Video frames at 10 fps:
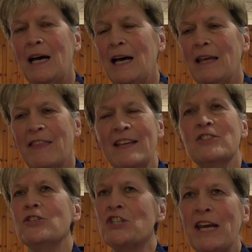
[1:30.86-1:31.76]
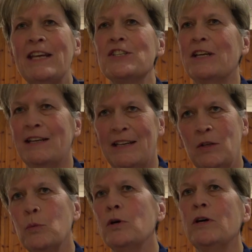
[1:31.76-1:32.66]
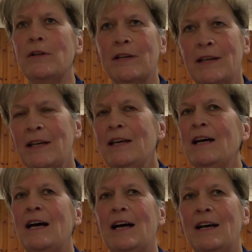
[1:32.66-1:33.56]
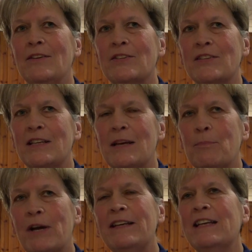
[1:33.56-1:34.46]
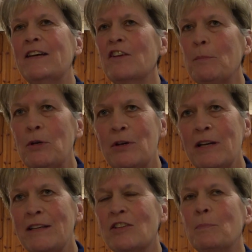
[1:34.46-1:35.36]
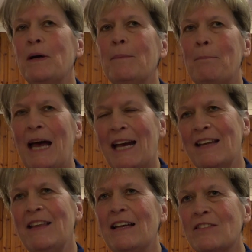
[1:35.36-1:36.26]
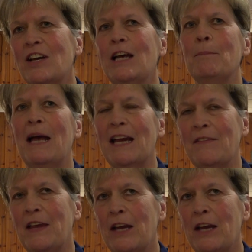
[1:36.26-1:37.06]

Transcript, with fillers: Uh, things are changing in the world. Uh, there's a breakdown of communities, but back in that time, back in the